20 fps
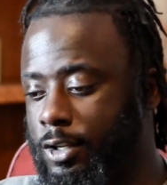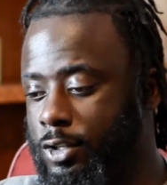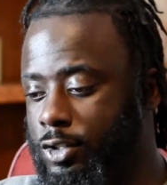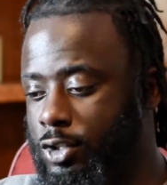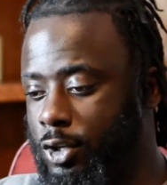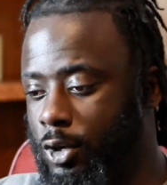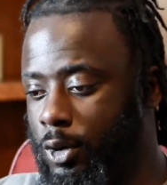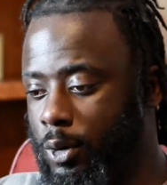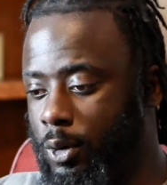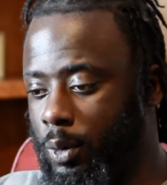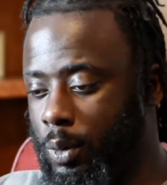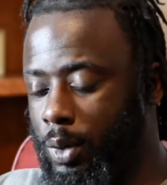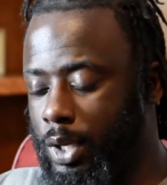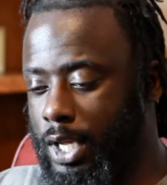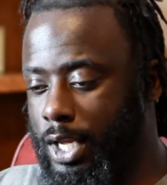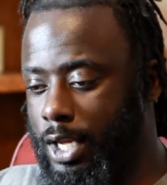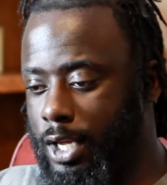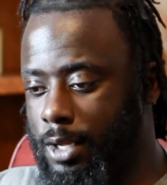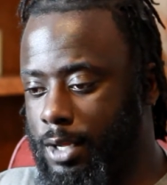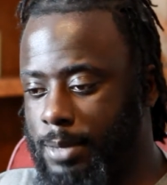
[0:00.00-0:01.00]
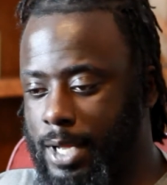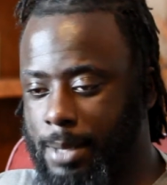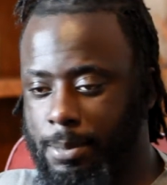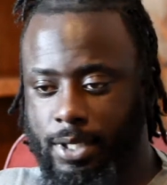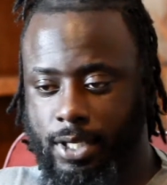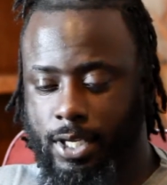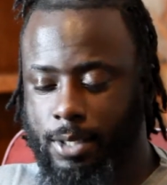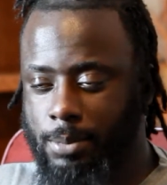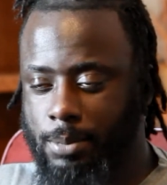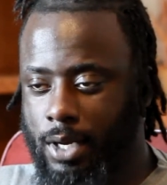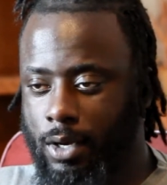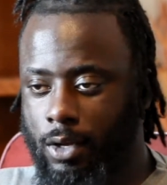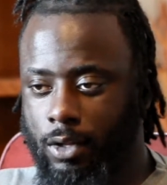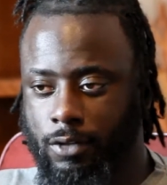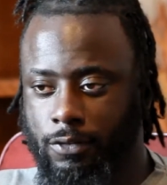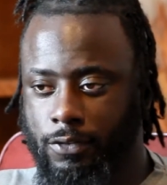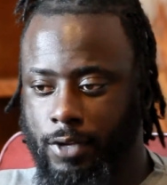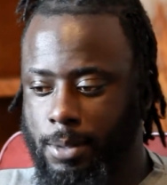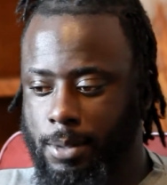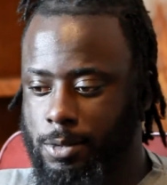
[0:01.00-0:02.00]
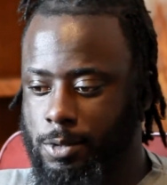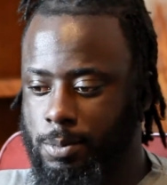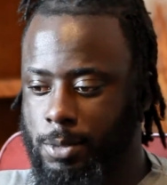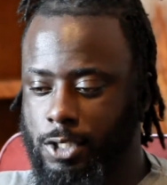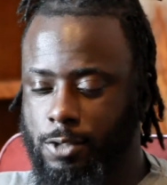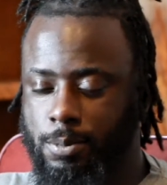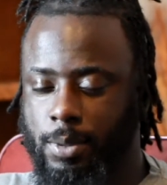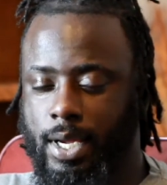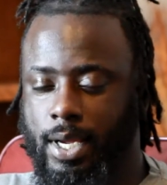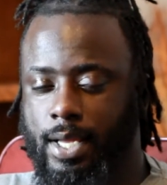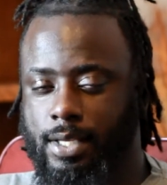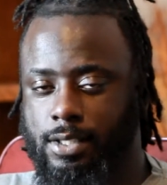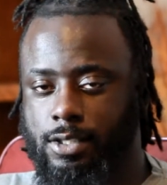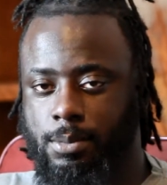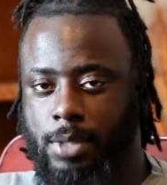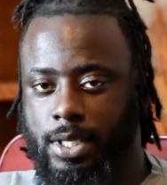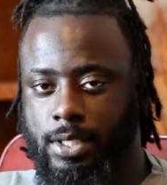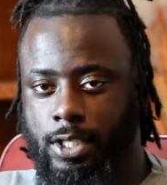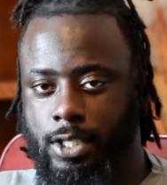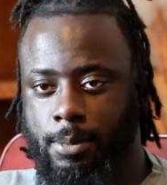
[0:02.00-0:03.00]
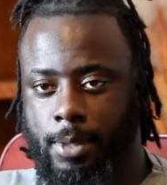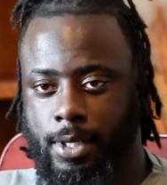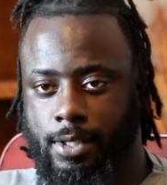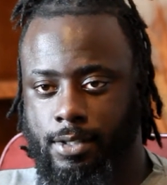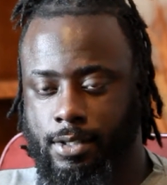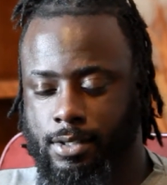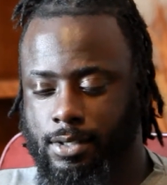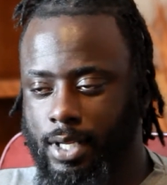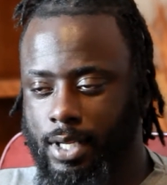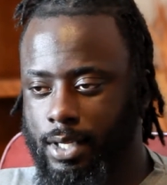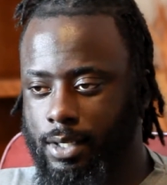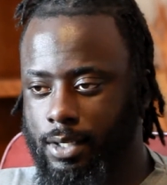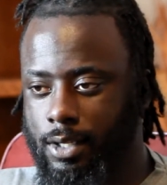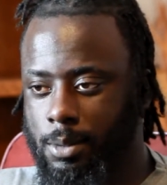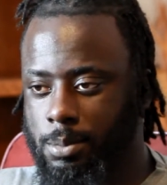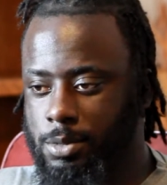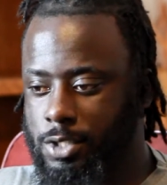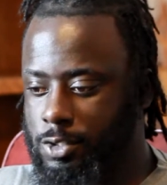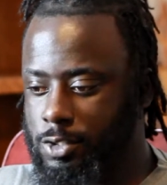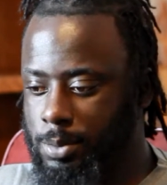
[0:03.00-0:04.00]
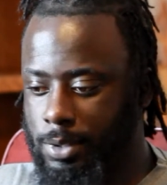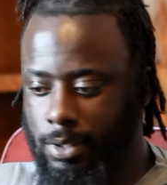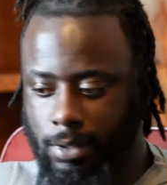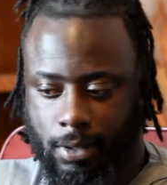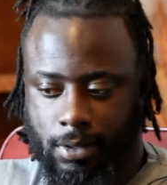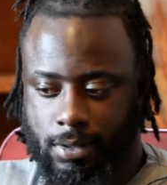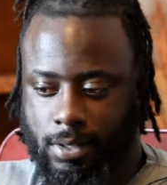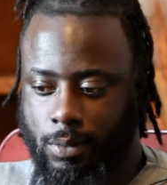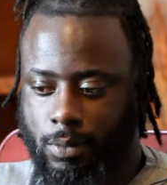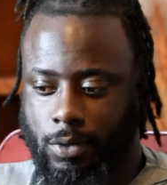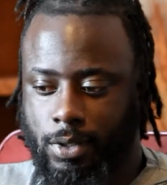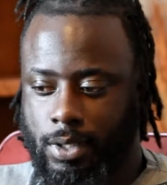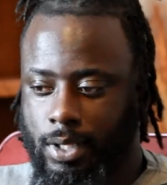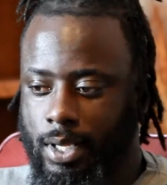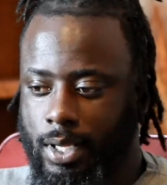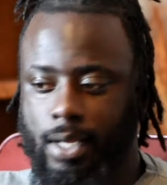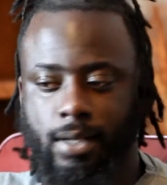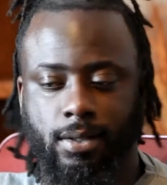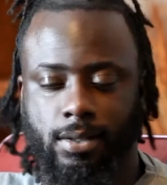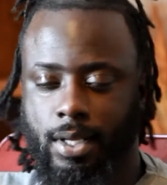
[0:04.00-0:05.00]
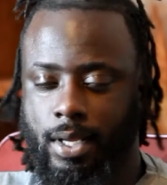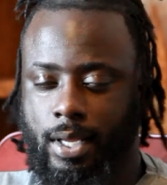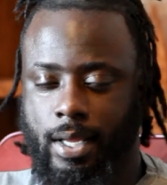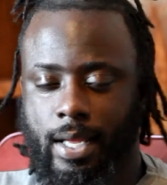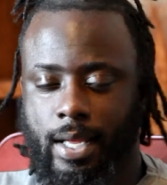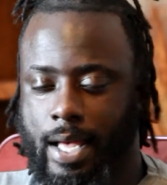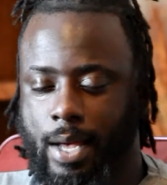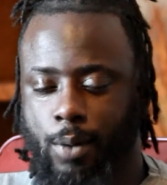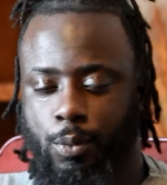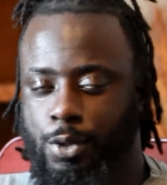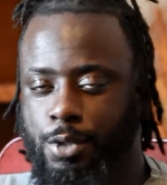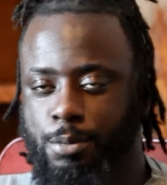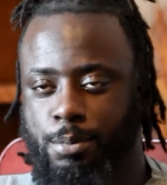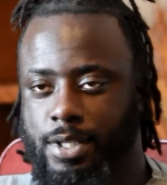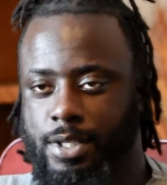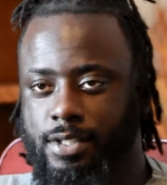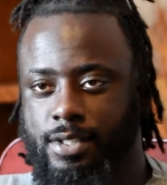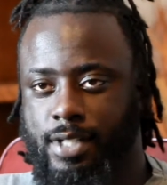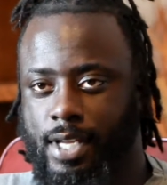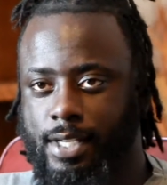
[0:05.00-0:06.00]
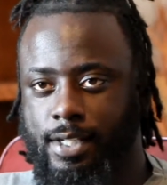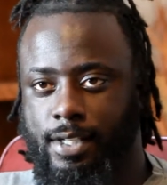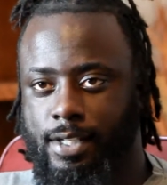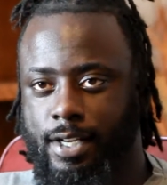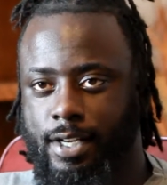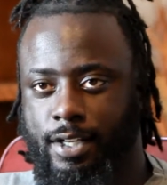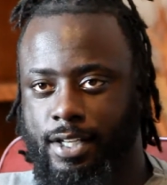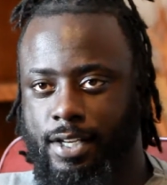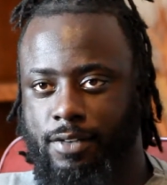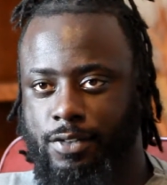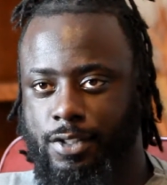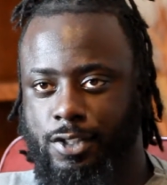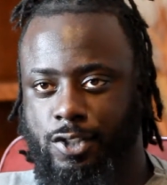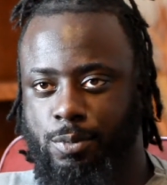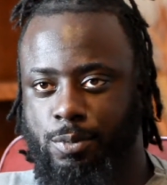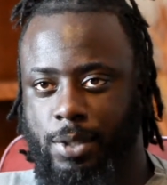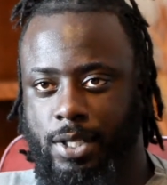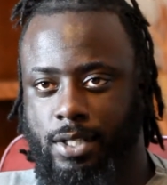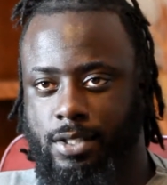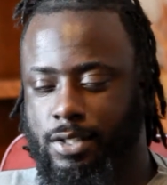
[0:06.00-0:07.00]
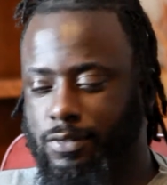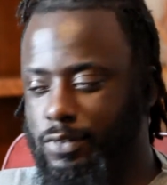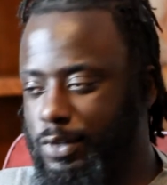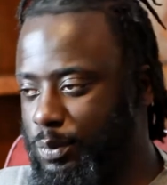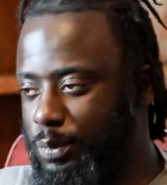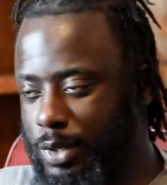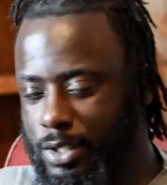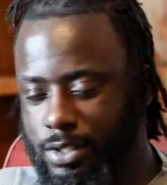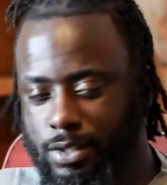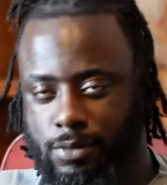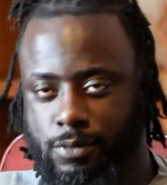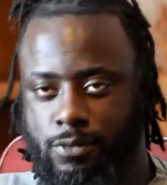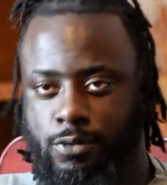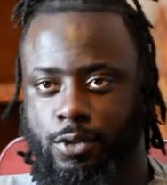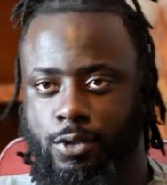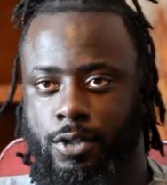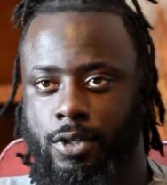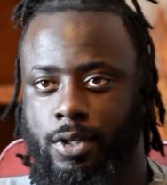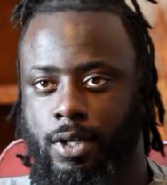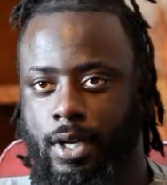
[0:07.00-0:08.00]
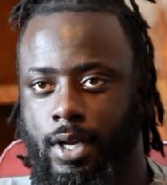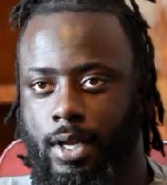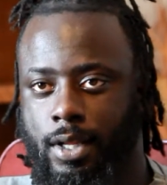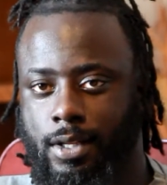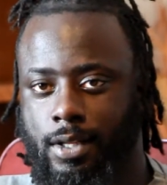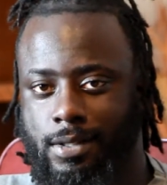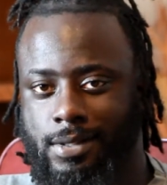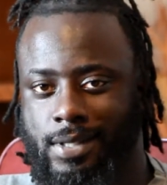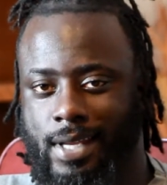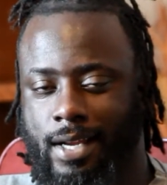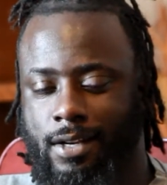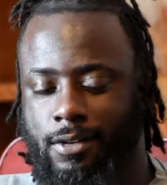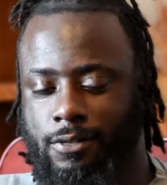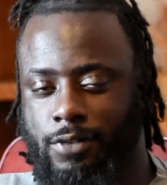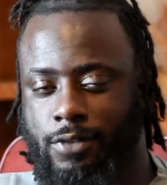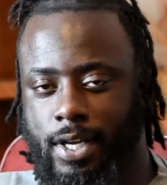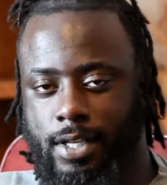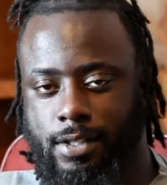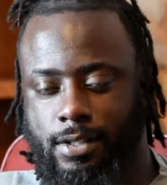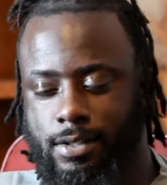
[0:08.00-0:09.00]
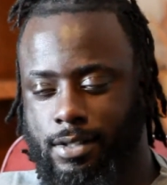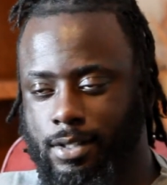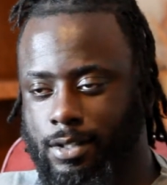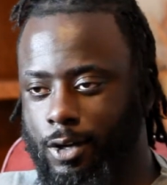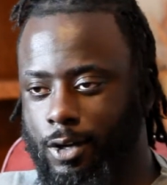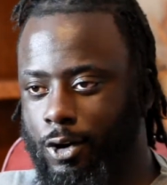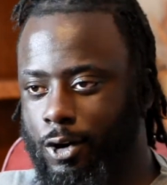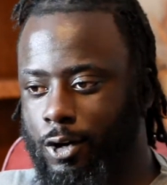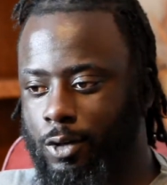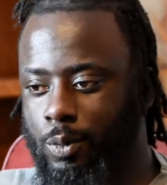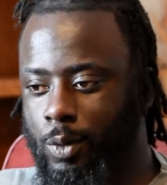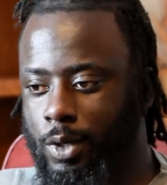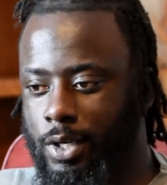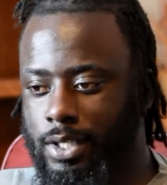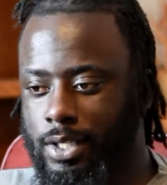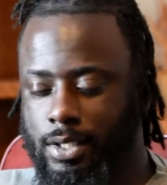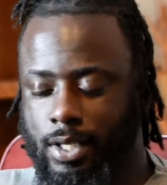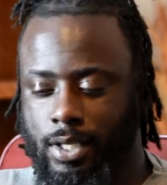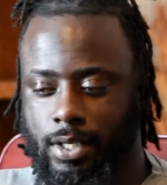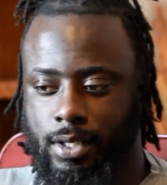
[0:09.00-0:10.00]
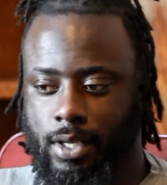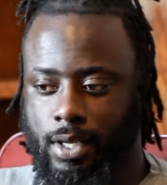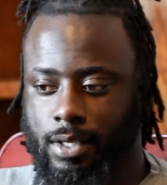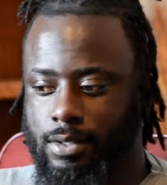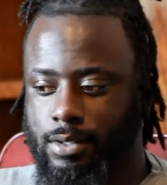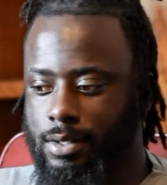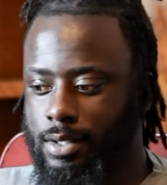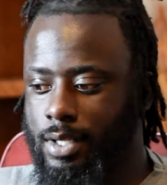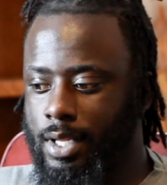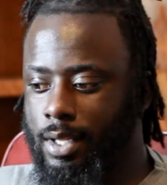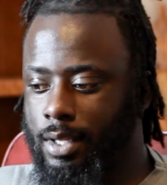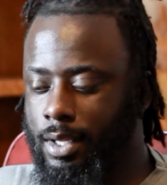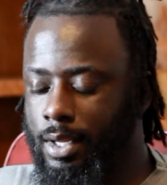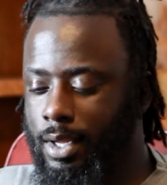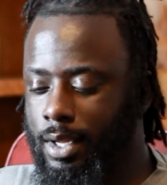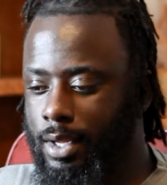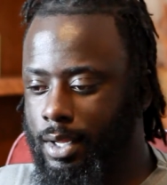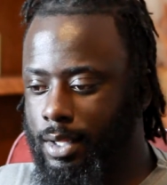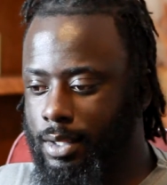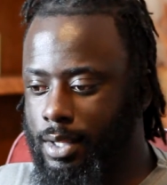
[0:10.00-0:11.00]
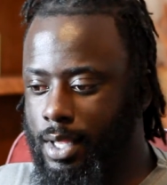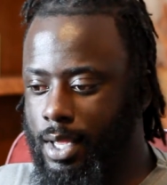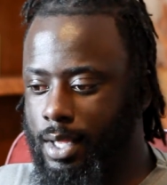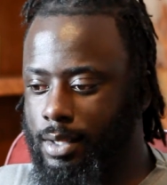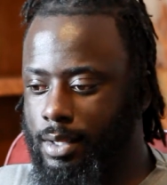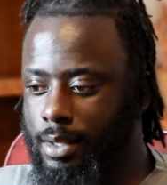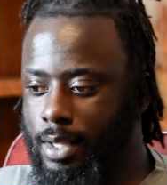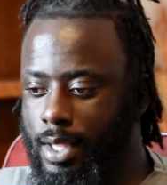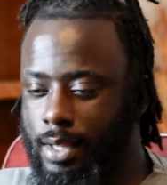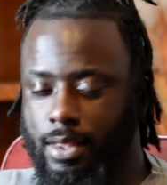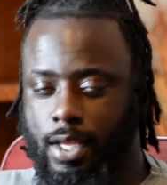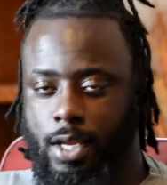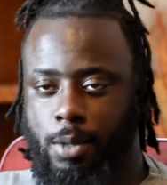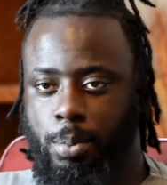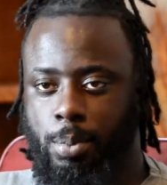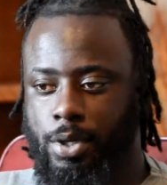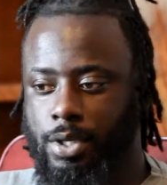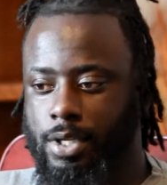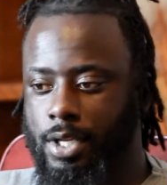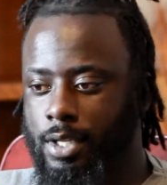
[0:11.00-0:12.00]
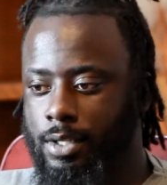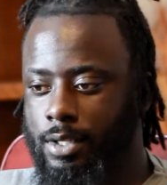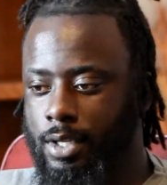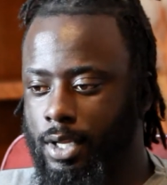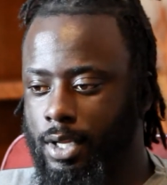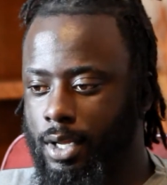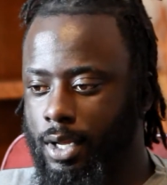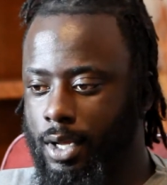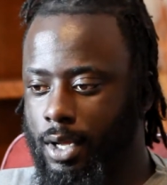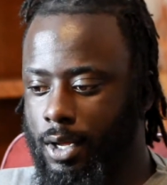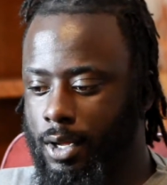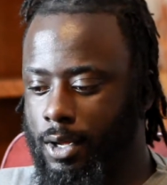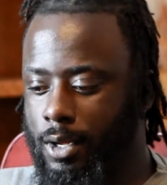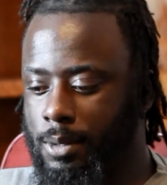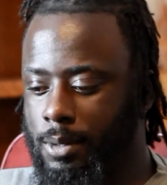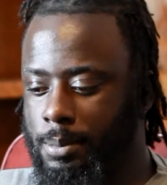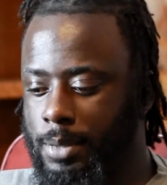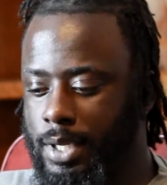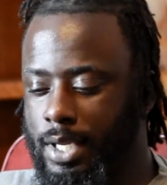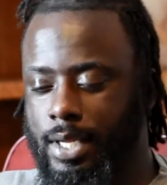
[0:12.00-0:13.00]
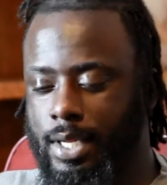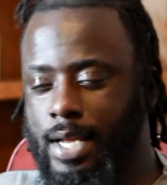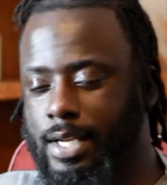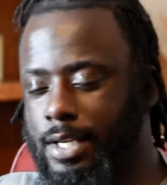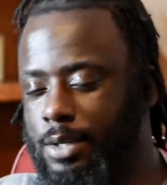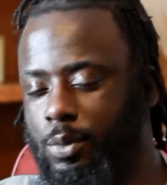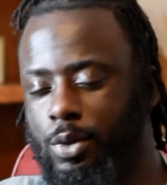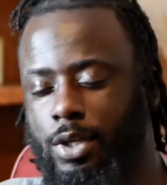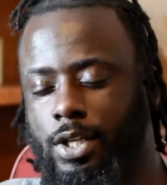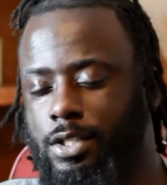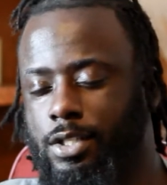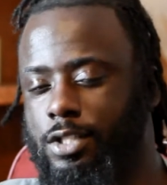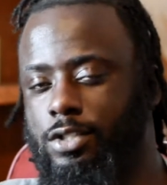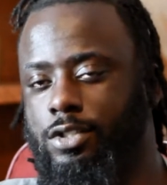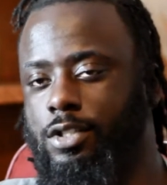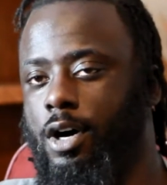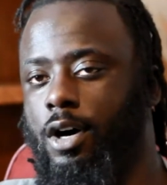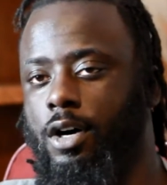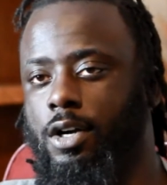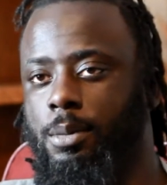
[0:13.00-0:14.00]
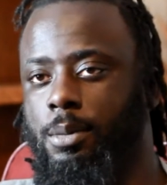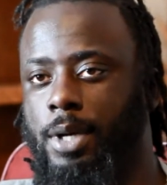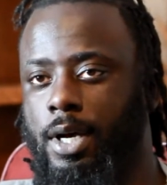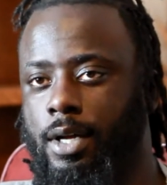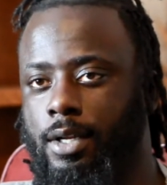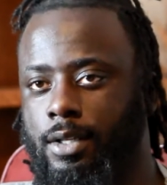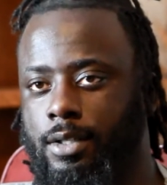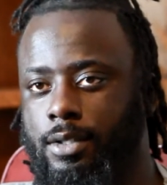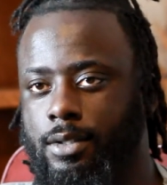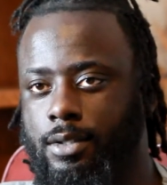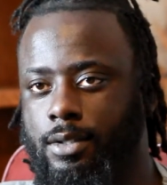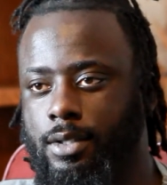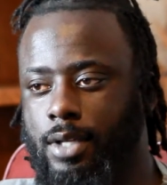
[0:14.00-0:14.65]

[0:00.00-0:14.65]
So I began my Hall of Fame speech by asking my teammates to stand up, just because I realized I wouldn't be standing there giving the speech if it wasn't for the sacrifices and the hard work and dedication that they put in. And I didn't want to just talk about it.